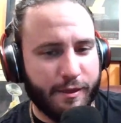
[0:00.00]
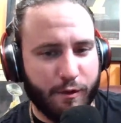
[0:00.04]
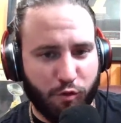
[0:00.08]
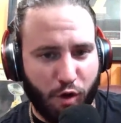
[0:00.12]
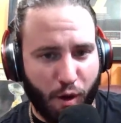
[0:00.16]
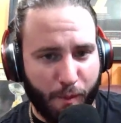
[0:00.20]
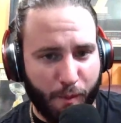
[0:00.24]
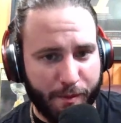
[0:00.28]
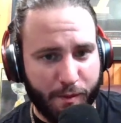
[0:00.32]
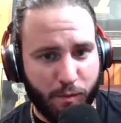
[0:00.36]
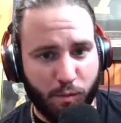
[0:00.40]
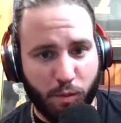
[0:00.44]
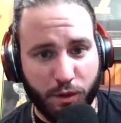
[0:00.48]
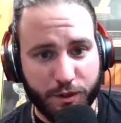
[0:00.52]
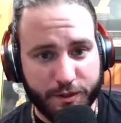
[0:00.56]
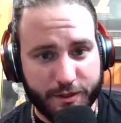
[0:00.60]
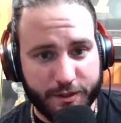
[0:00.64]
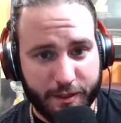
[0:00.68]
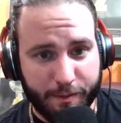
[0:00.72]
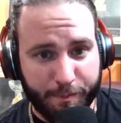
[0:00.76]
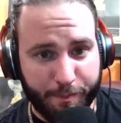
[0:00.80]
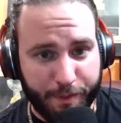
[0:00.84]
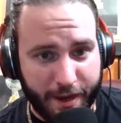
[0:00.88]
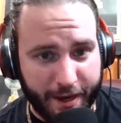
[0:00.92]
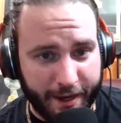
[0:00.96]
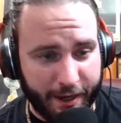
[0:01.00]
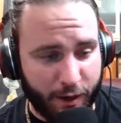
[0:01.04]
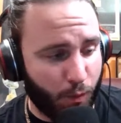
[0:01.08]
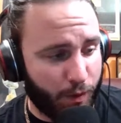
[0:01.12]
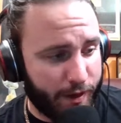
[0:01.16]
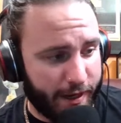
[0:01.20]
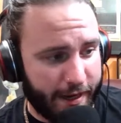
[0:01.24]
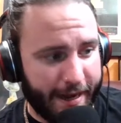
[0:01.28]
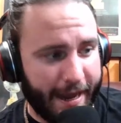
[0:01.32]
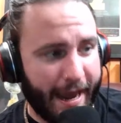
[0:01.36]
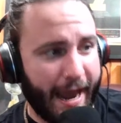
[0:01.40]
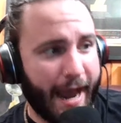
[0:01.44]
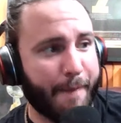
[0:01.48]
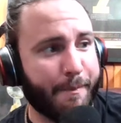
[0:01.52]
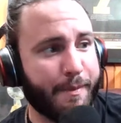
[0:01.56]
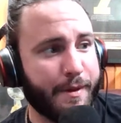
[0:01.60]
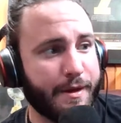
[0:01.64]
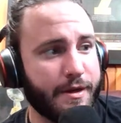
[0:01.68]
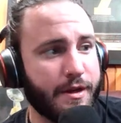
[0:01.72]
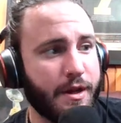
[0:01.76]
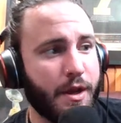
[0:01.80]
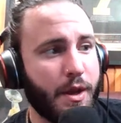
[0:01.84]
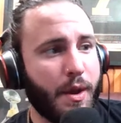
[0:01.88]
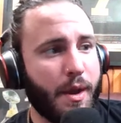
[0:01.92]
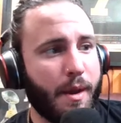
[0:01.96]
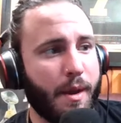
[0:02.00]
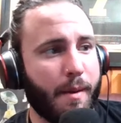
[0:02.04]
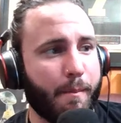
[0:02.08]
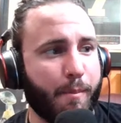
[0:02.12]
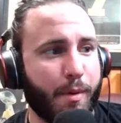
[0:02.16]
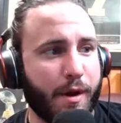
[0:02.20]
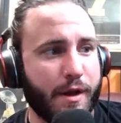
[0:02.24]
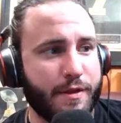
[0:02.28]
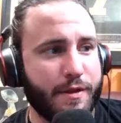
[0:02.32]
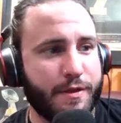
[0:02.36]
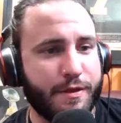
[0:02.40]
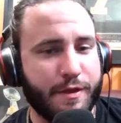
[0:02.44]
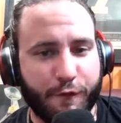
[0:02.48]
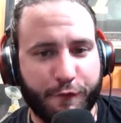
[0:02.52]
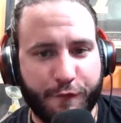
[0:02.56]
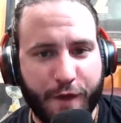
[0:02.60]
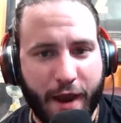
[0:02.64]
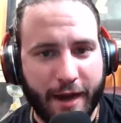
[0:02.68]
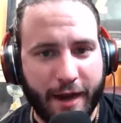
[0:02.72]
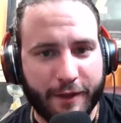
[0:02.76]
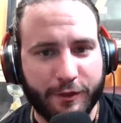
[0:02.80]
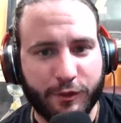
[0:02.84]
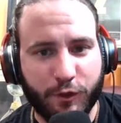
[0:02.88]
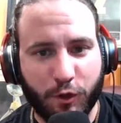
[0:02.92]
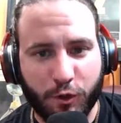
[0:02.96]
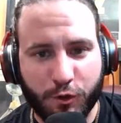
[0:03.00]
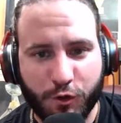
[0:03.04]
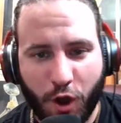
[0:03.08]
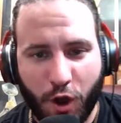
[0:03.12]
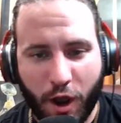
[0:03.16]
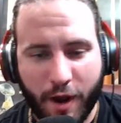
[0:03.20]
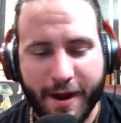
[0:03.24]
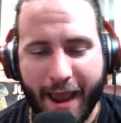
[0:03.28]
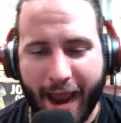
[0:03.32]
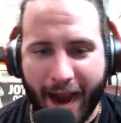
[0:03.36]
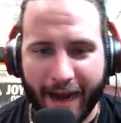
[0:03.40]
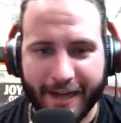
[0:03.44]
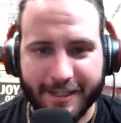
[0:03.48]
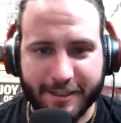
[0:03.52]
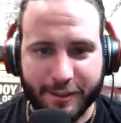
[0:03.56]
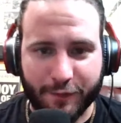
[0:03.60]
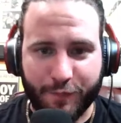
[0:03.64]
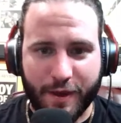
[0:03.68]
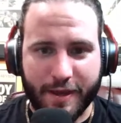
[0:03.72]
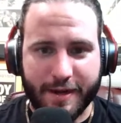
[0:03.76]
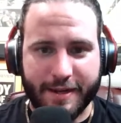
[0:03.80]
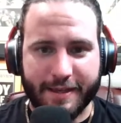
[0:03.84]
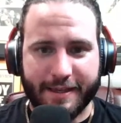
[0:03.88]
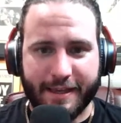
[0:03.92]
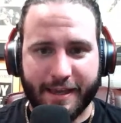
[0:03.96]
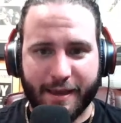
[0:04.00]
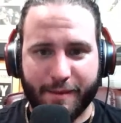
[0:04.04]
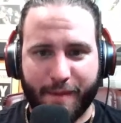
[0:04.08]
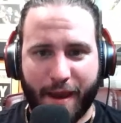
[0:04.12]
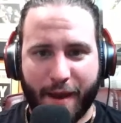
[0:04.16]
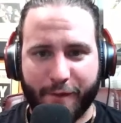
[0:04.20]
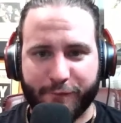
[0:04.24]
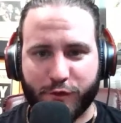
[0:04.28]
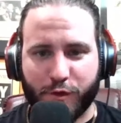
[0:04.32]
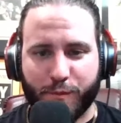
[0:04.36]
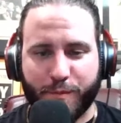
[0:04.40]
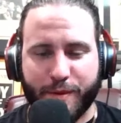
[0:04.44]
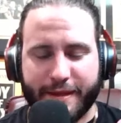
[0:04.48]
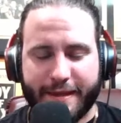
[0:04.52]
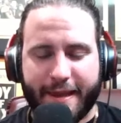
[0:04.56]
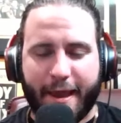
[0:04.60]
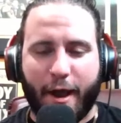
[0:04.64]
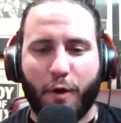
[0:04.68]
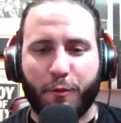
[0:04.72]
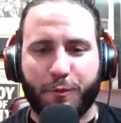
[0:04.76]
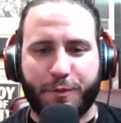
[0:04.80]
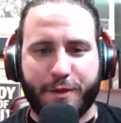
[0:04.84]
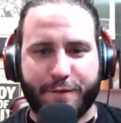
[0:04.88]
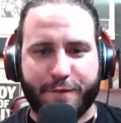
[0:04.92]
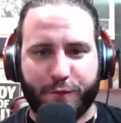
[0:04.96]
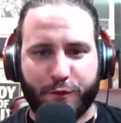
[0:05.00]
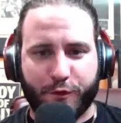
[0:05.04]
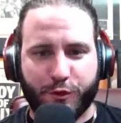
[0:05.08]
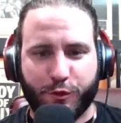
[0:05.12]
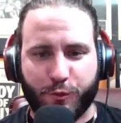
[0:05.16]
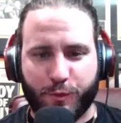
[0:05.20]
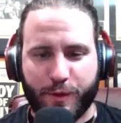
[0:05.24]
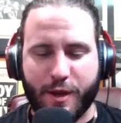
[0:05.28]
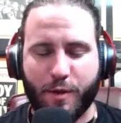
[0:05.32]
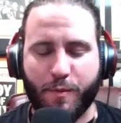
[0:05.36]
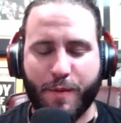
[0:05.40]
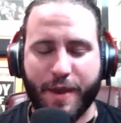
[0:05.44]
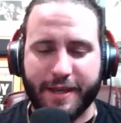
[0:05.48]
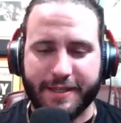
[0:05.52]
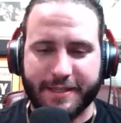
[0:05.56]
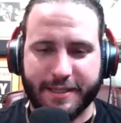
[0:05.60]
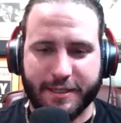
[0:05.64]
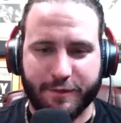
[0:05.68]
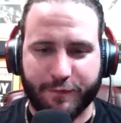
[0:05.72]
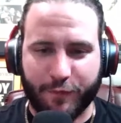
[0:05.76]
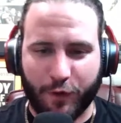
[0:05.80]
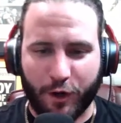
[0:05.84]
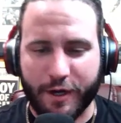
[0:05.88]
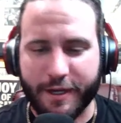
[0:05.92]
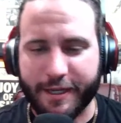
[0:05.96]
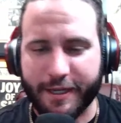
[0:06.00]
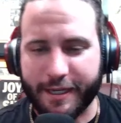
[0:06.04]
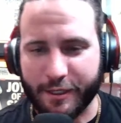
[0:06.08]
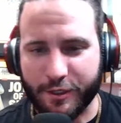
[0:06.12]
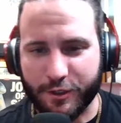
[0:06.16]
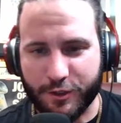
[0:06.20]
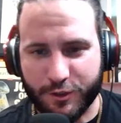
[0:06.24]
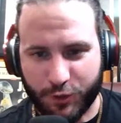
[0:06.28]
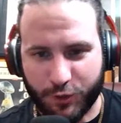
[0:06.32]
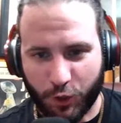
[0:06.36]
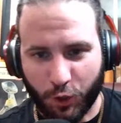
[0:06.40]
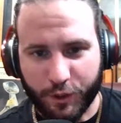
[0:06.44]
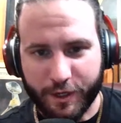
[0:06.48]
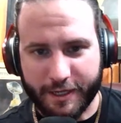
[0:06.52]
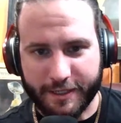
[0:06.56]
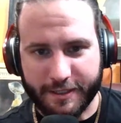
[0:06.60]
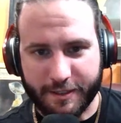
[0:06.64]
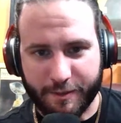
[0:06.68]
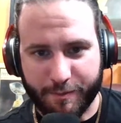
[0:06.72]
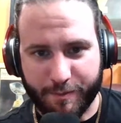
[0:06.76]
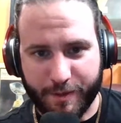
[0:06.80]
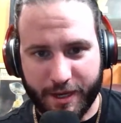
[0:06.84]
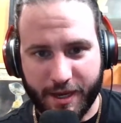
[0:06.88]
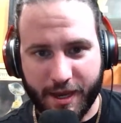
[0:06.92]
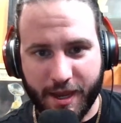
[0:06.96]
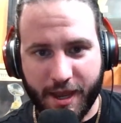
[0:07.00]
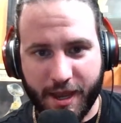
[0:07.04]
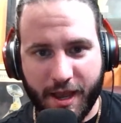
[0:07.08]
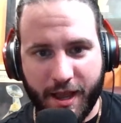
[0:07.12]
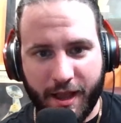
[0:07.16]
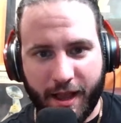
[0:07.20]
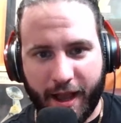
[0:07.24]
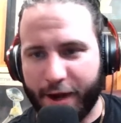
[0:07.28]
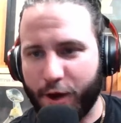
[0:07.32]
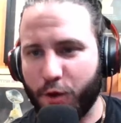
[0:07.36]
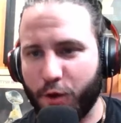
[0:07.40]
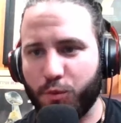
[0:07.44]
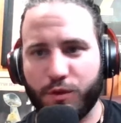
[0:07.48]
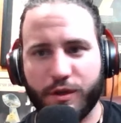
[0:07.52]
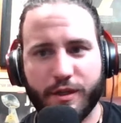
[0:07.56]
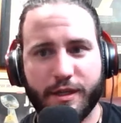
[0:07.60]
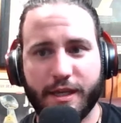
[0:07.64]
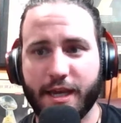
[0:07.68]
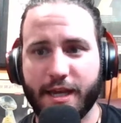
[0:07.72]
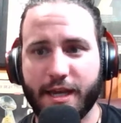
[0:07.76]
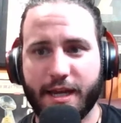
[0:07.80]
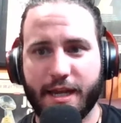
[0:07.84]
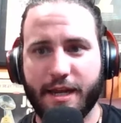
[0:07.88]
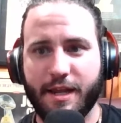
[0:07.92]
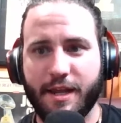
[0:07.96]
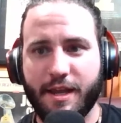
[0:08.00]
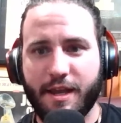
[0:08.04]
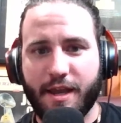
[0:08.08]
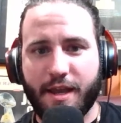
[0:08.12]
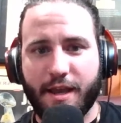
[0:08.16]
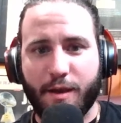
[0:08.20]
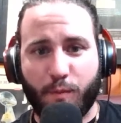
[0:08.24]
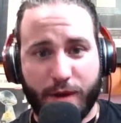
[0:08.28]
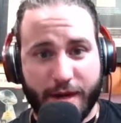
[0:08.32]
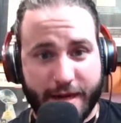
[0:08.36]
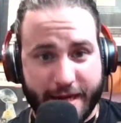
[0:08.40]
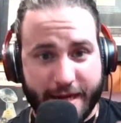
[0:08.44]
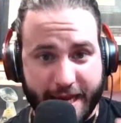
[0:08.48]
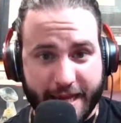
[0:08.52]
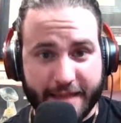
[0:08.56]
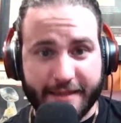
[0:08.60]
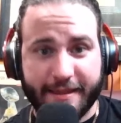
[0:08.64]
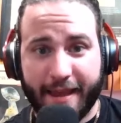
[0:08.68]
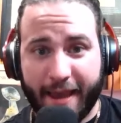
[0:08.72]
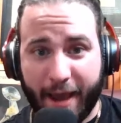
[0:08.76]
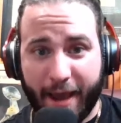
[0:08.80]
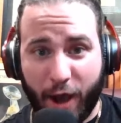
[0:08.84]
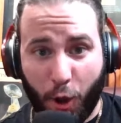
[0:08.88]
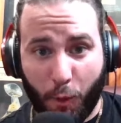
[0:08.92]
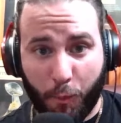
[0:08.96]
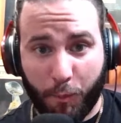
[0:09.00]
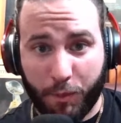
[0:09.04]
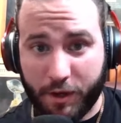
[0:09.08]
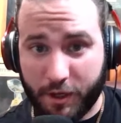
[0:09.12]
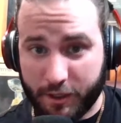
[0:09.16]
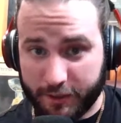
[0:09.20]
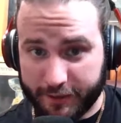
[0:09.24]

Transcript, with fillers: the Roman Wilson pick when it happened. But the fact they're not activating him after being healthy for three weeks is very concerning to me. I don't get it. We need the help,